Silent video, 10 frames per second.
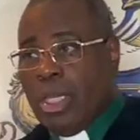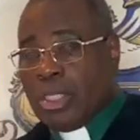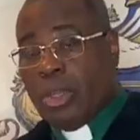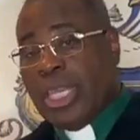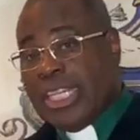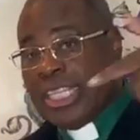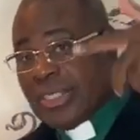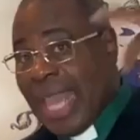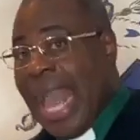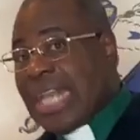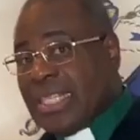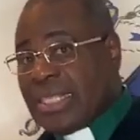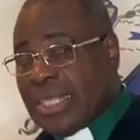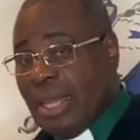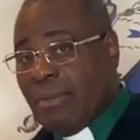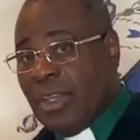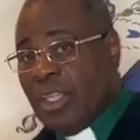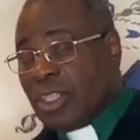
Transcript: So he disguised himself